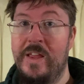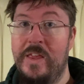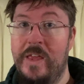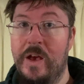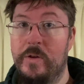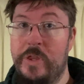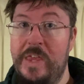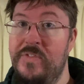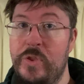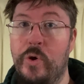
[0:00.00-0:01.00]
You know,
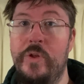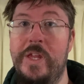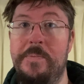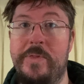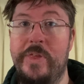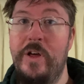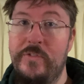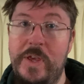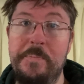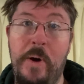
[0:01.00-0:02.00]
even Tolkien
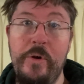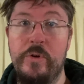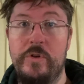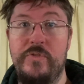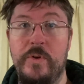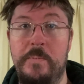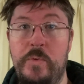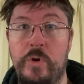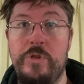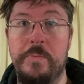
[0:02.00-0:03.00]
himself, he borrowed from
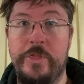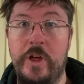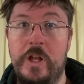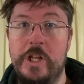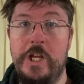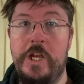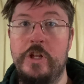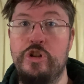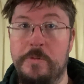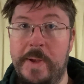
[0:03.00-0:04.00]
Norse mythology
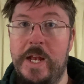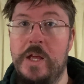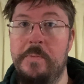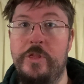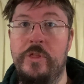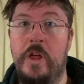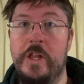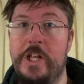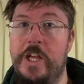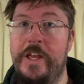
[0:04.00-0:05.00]
and Germanic
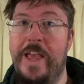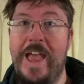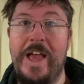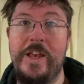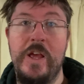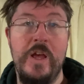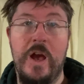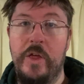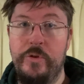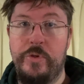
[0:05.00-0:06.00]
mythology and
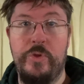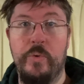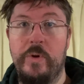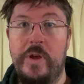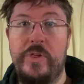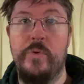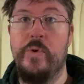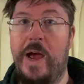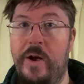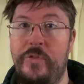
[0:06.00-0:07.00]
other stories that
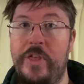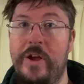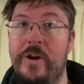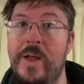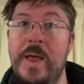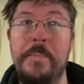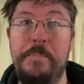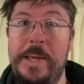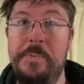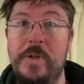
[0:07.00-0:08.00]
were out there.
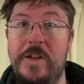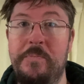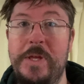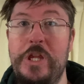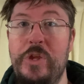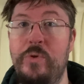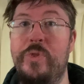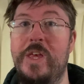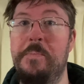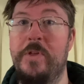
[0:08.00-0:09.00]
People have been
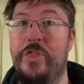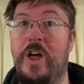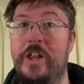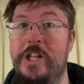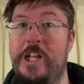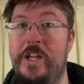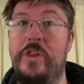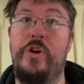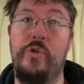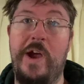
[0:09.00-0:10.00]
using mythology
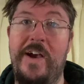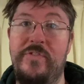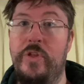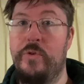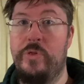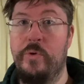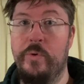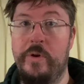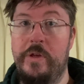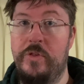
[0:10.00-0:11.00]
to craft their
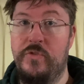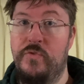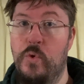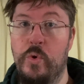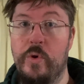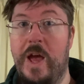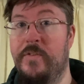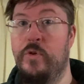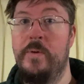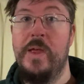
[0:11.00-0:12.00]
stories forever,